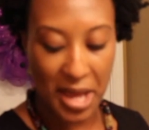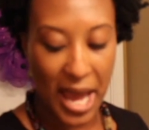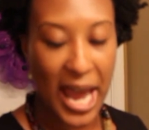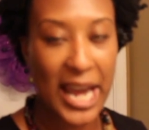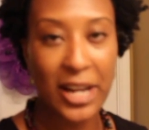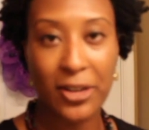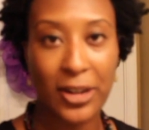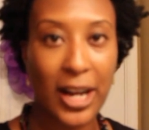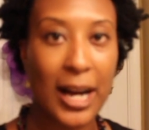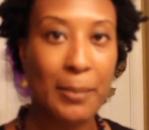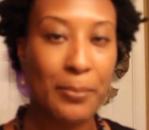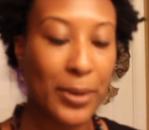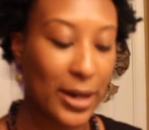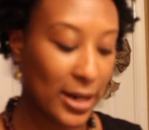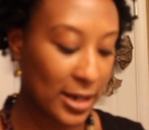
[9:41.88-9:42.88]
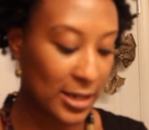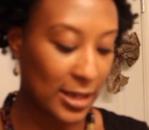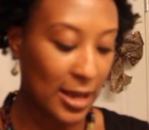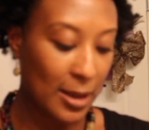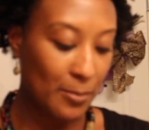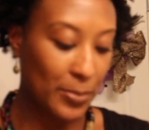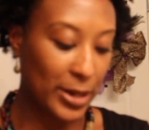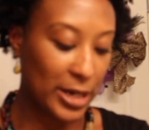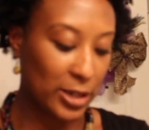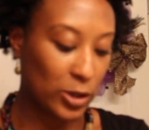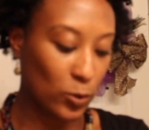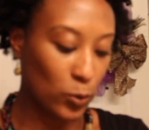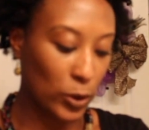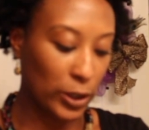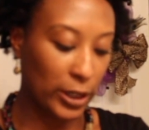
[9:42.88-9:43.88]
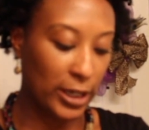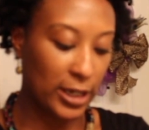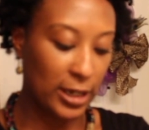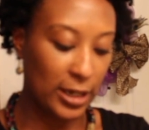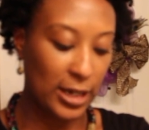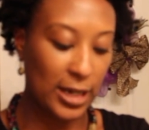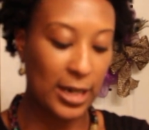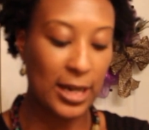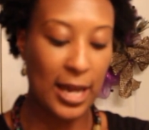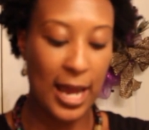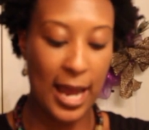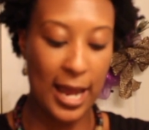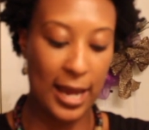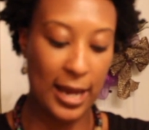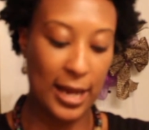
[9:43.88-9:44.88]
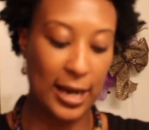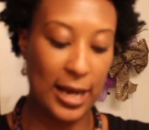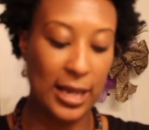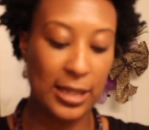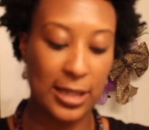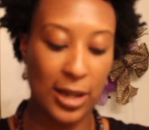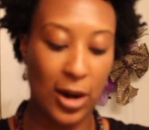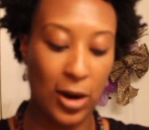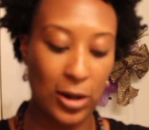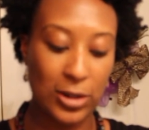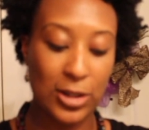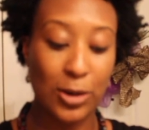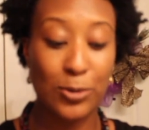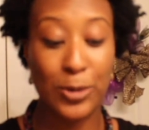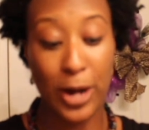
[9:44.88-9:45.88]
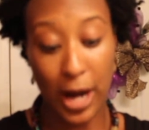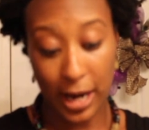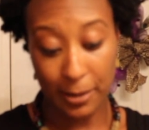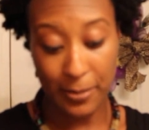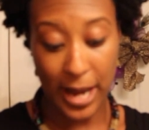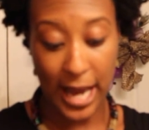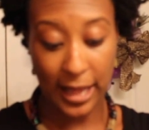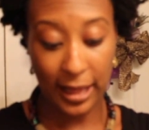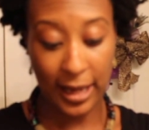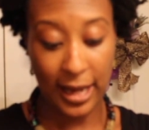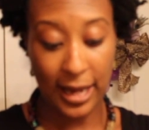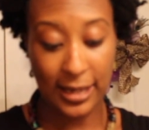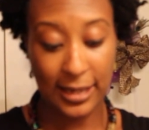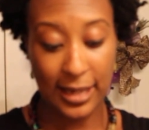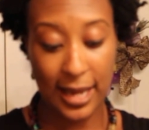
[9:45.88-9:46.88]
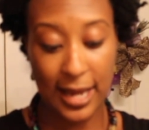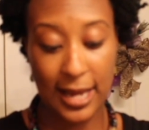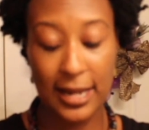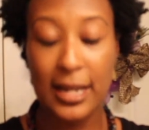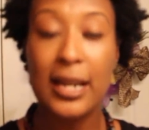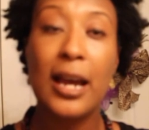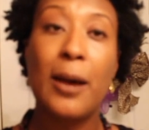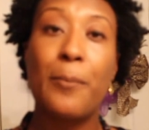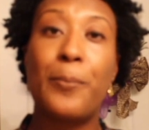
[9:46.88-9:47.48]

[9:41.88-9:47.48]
$8 or $9, but it's really good, and it's also not a matte like I said,